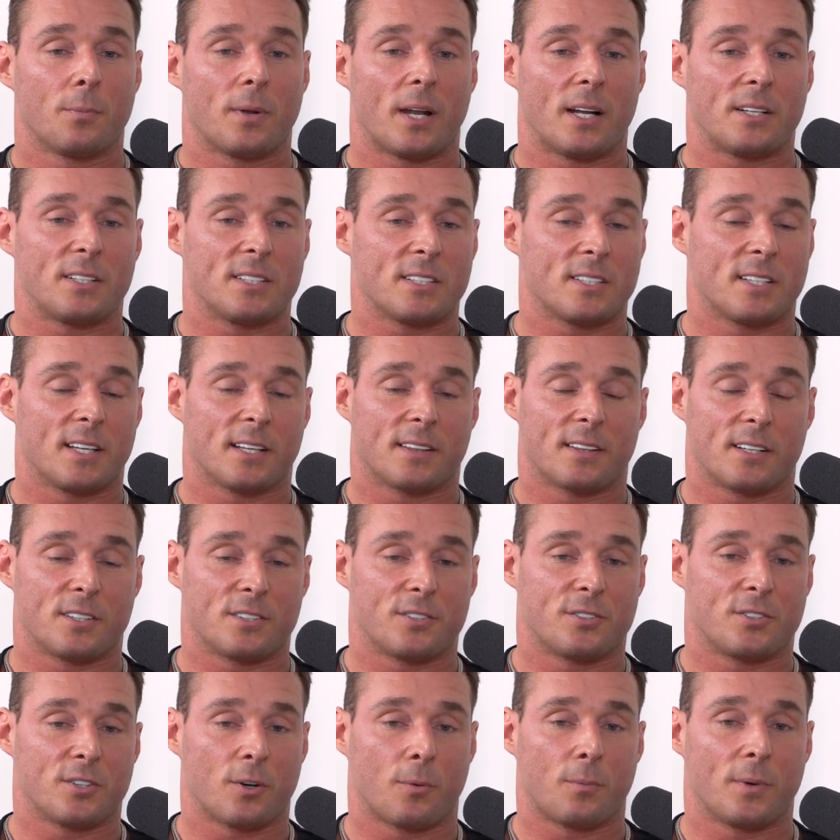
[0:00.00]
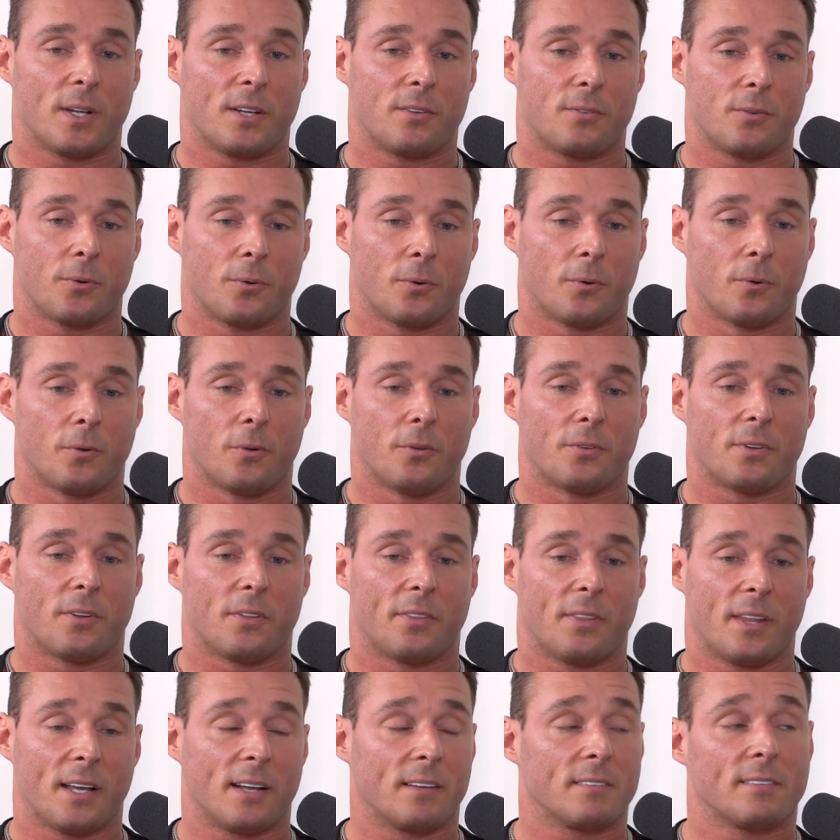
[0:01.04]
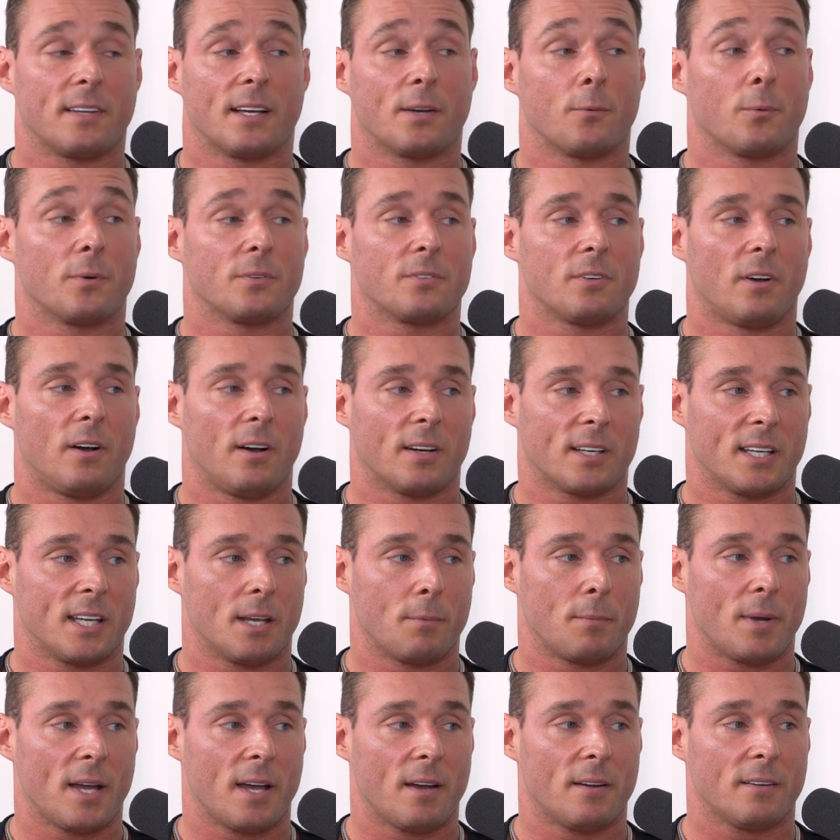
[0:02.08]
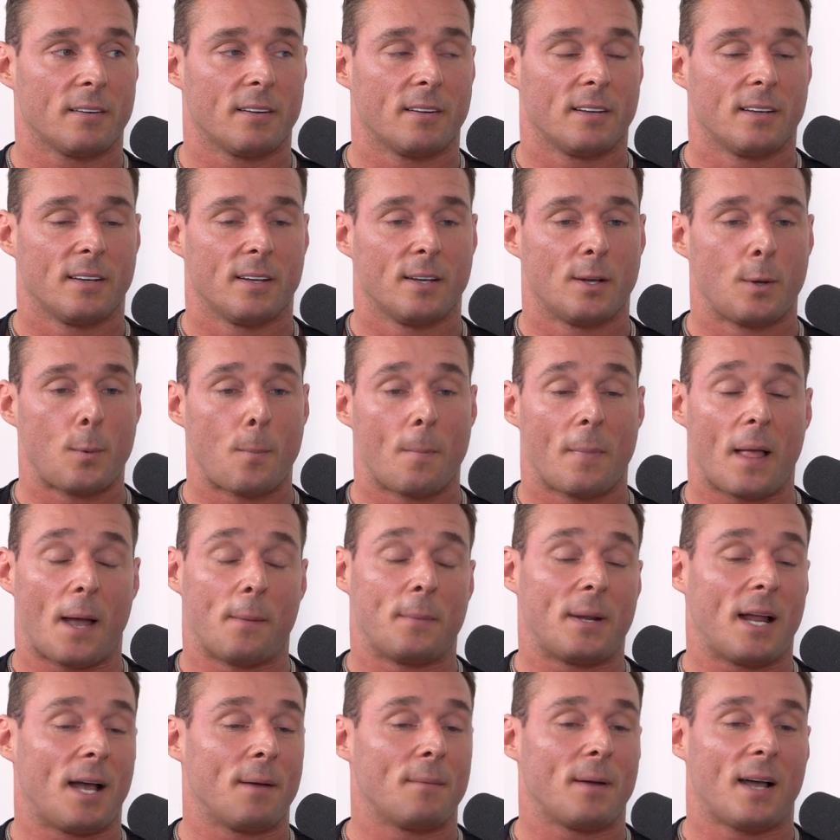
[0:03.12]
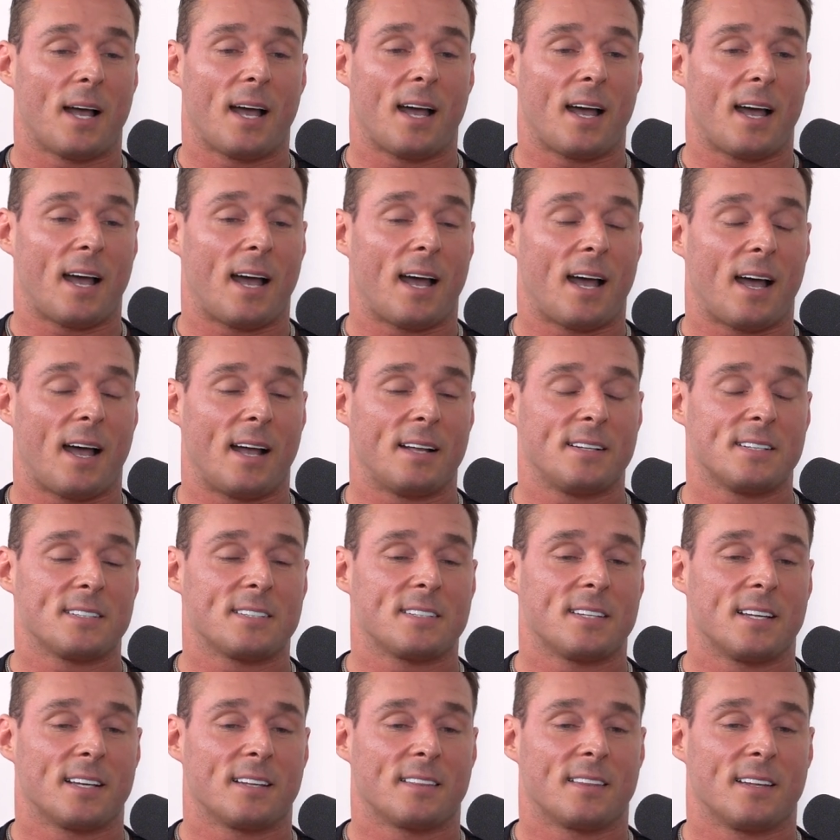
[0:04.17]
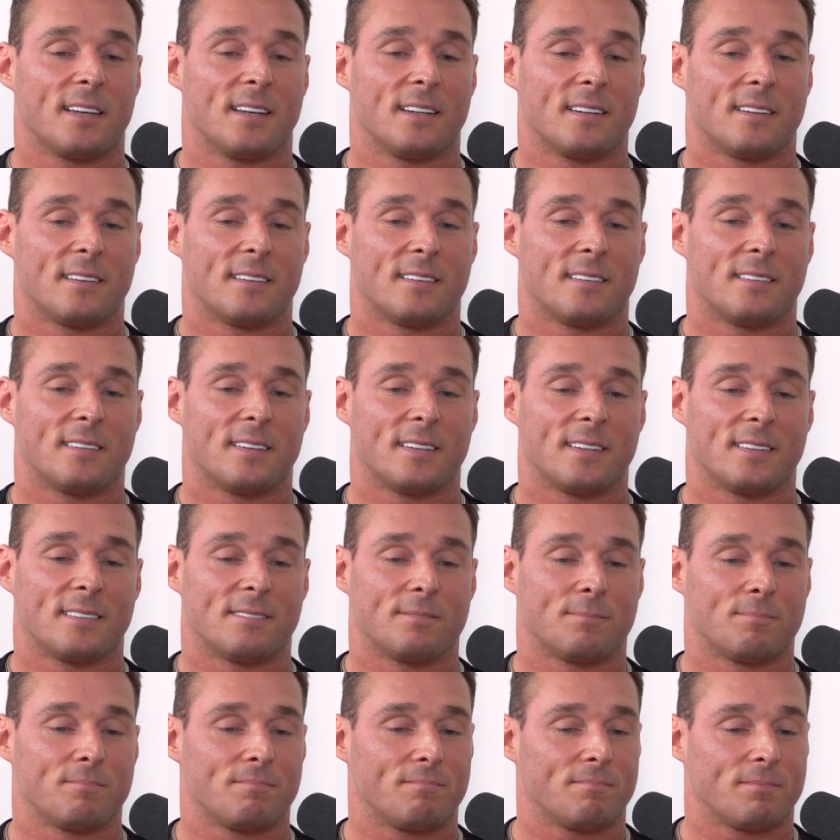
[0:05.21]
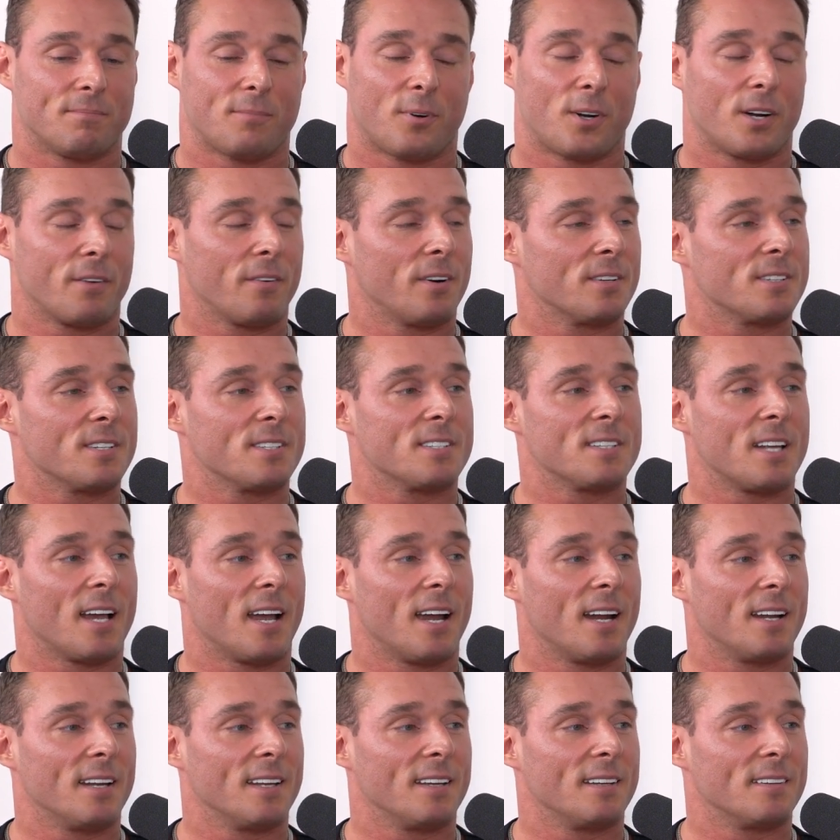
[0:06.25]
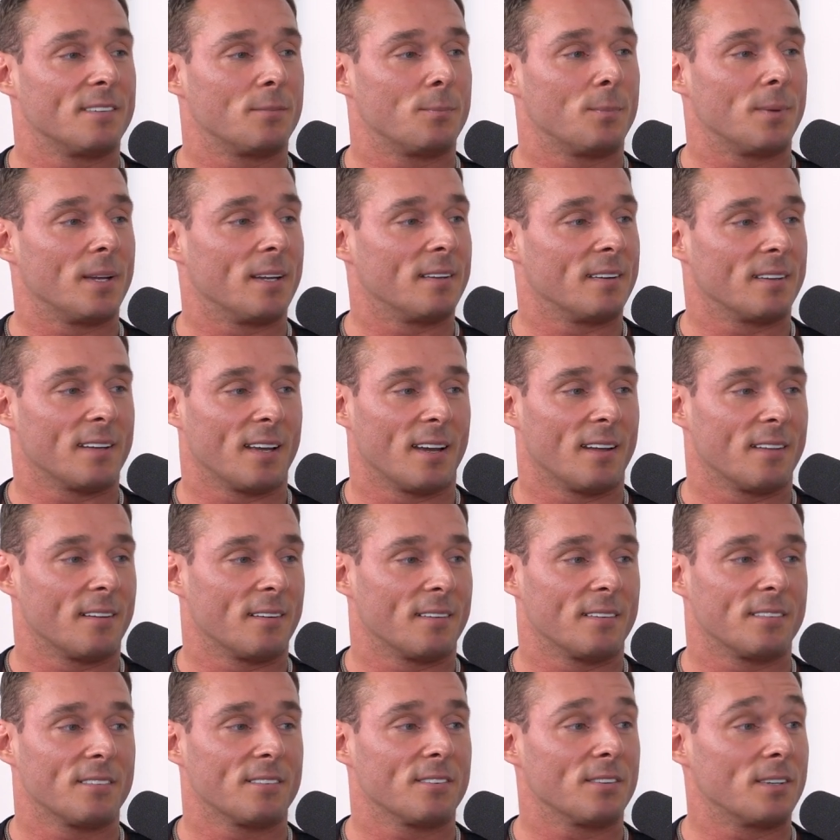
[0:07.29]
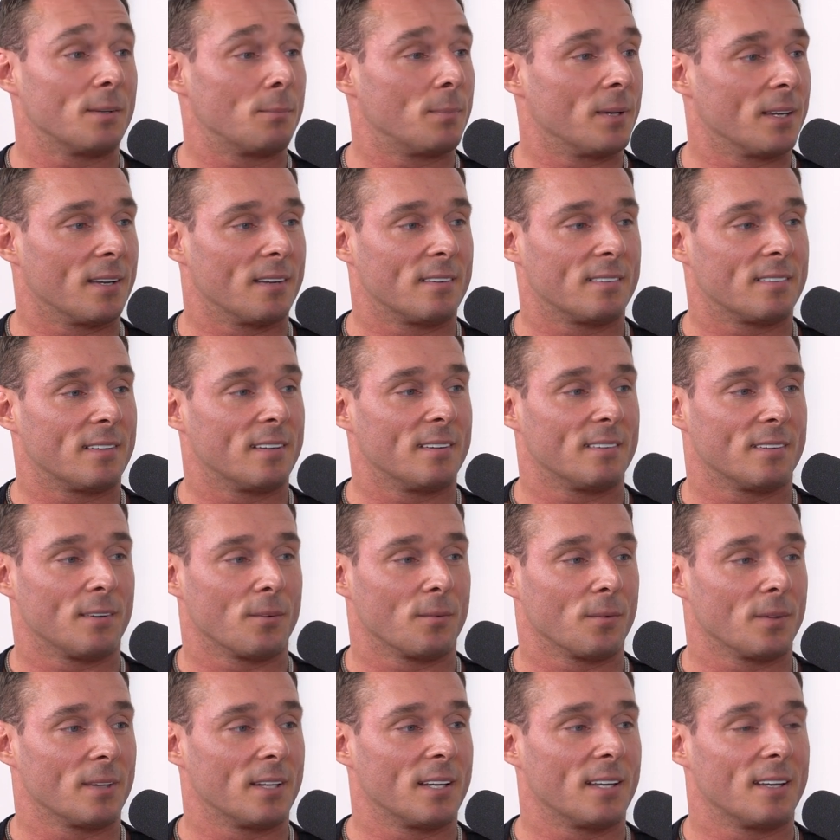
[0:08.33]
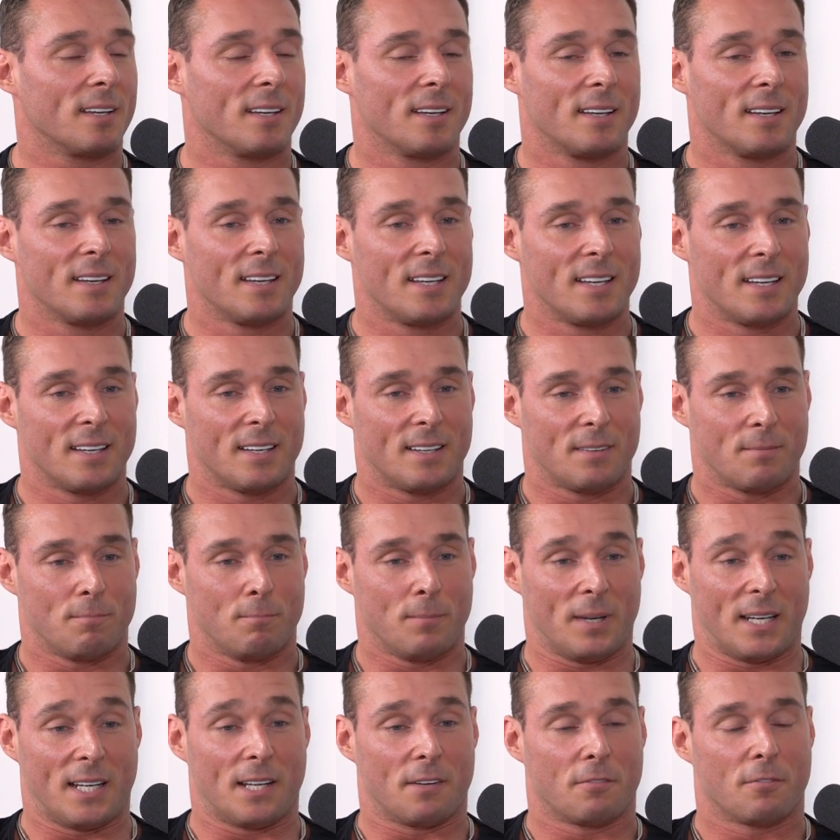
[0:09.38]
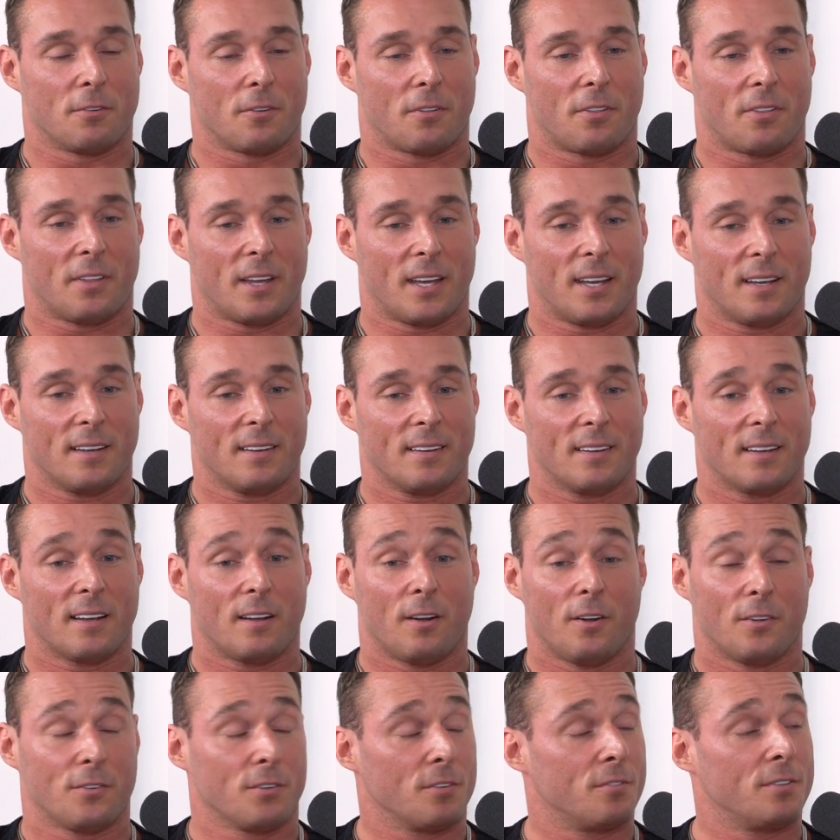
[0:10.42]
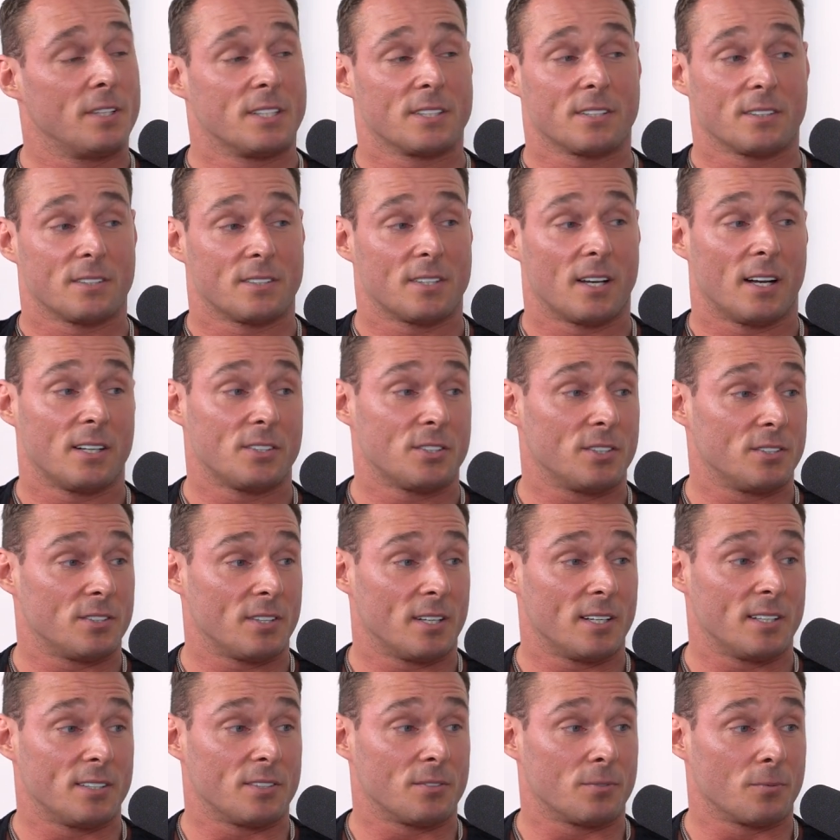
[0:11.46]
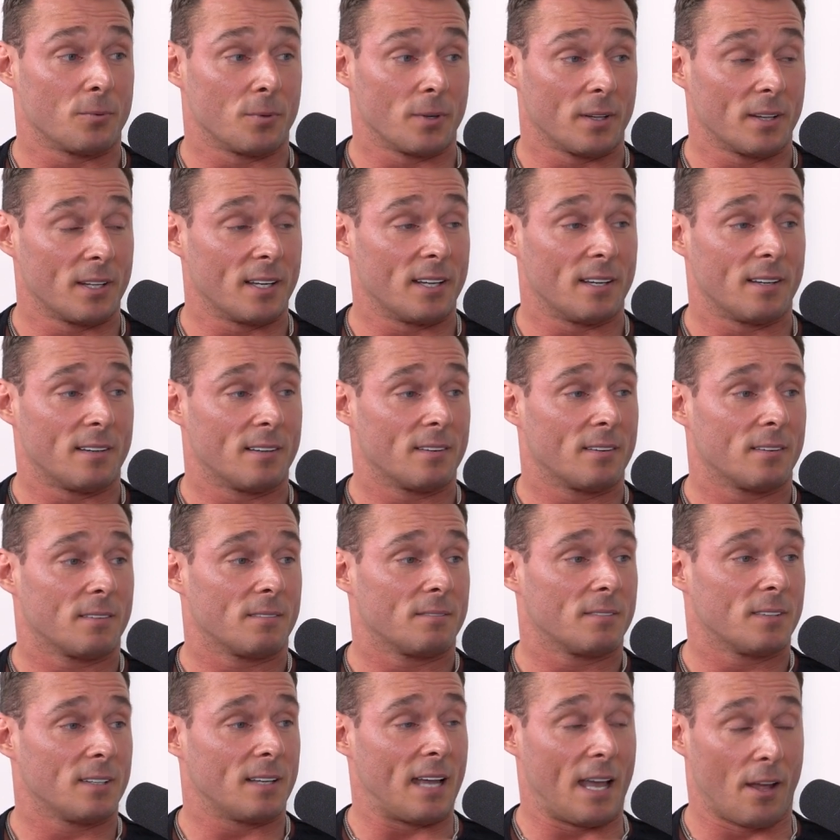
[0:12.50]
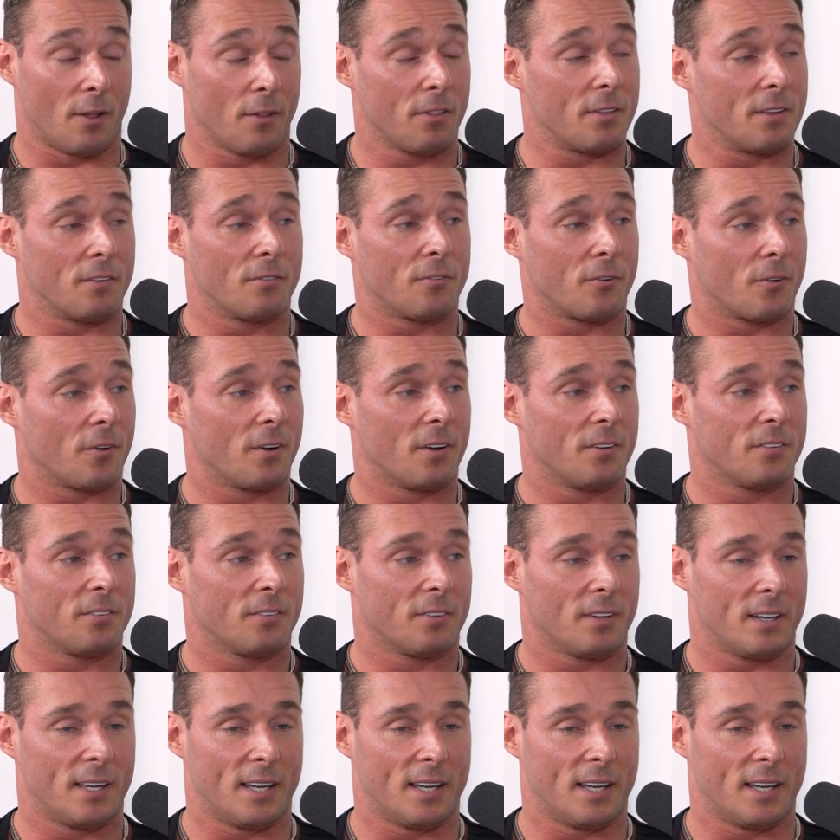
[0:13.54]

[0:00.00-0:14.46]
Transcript: But I just think there's so many tools and things like we're talking about. I mean, I just think that part of our society is being together, and sleeping is a really meaningful thing. Also, physical touch is really healthy for us.